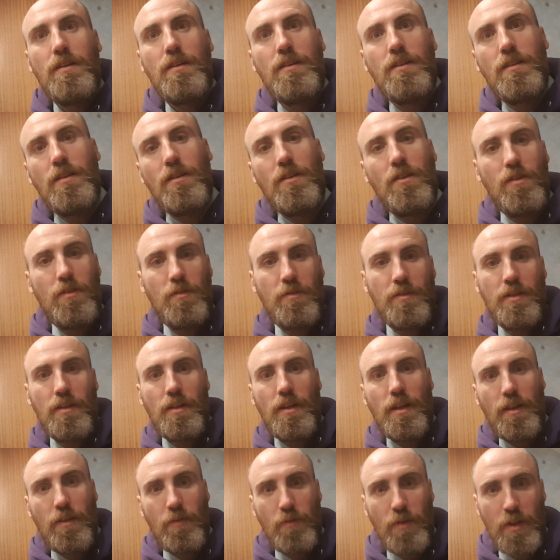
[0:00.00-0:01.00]
They're
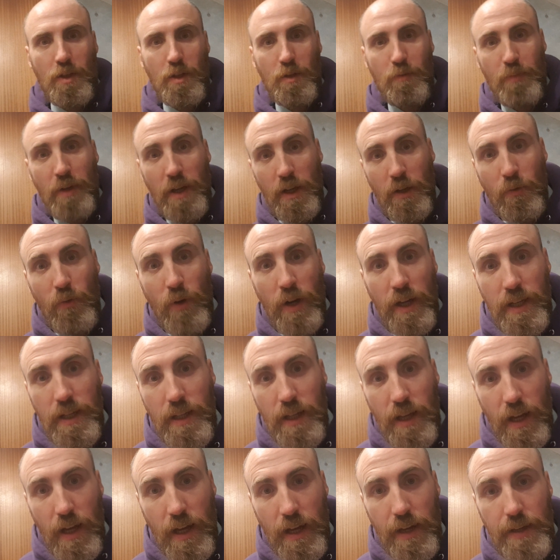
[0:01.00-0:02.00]
like, with their big wide
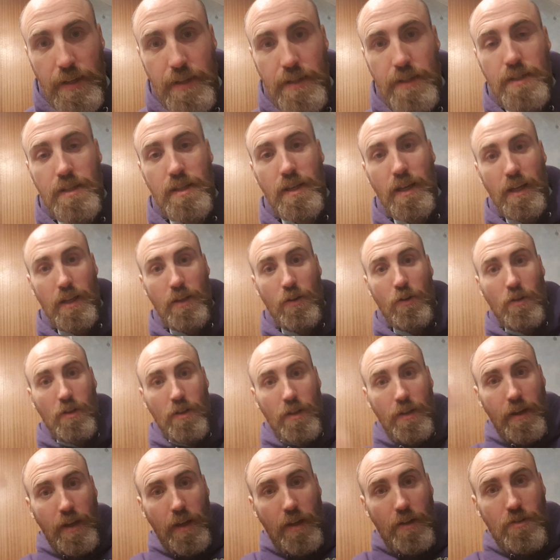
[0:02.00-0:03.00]
eyes and all
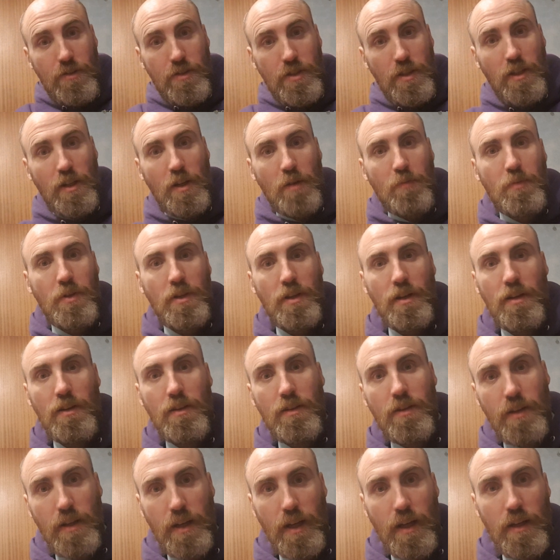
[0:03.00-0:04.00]
their energy up here,
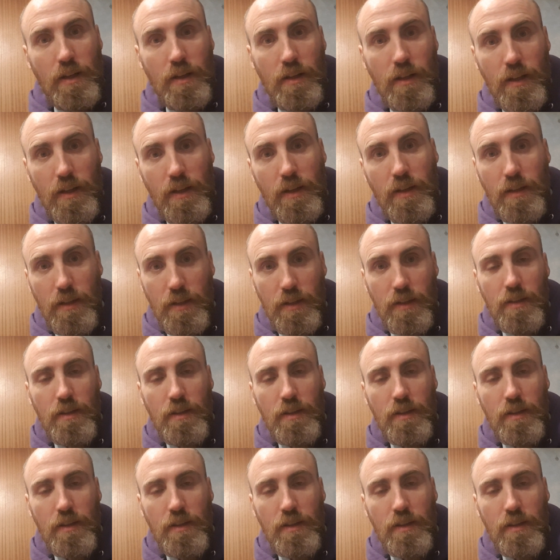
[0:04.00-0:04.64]
they're kind of like,